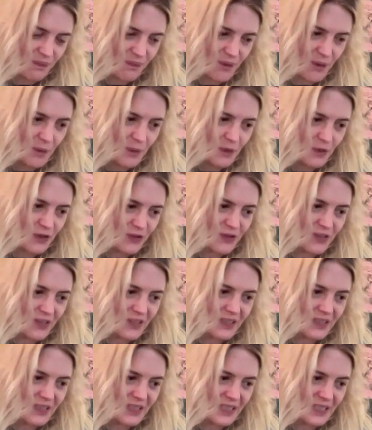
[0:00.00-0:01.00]
people
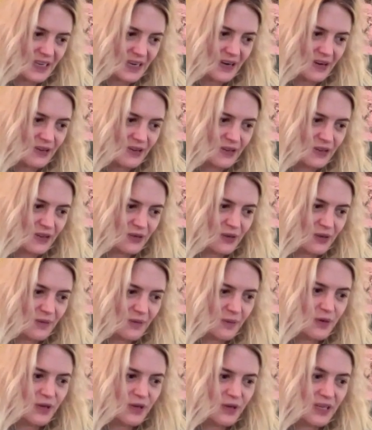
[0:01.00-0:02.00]
struggling, and also the
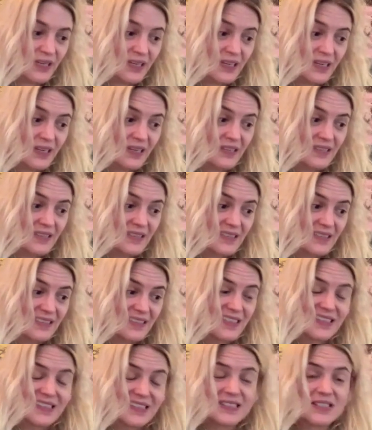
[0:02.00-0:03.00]
beauty in it, and
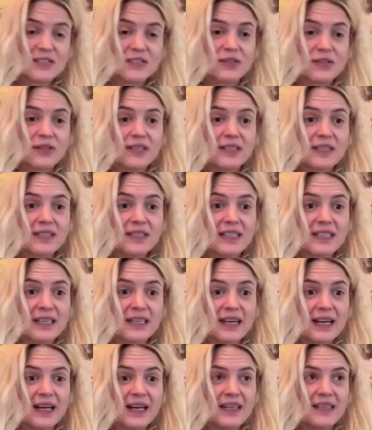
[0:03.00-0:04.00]
cities
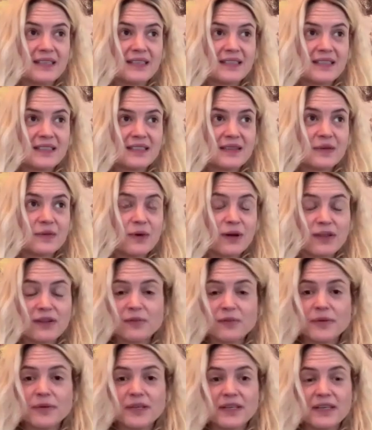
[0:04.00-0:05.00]
struggling, and the
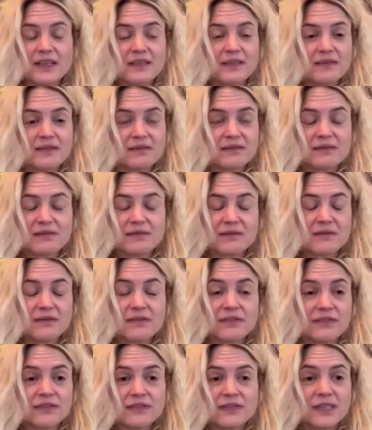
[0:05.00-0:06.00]
weather being
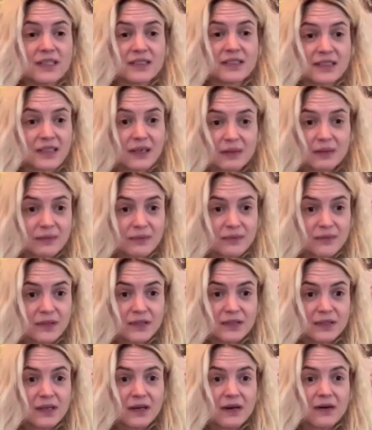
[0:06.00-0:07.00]
fucked up,
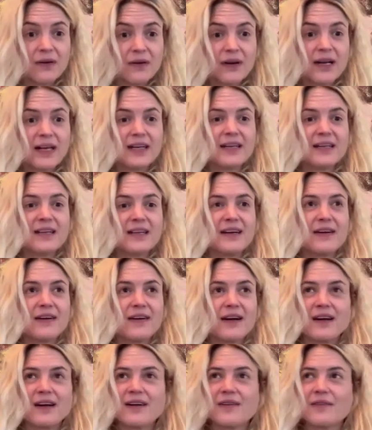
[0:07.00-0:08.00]
and
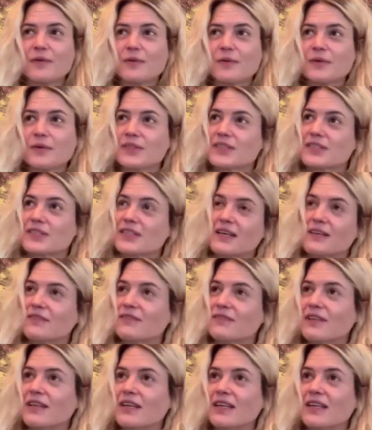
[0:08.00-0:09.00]
everyone just kind
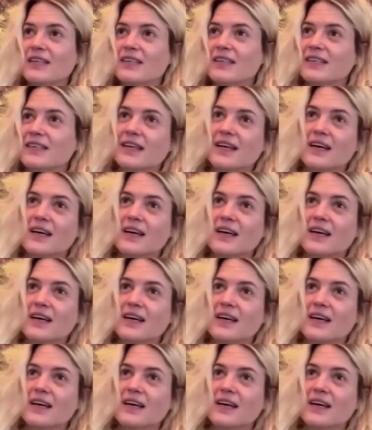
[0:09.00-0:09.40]
of like,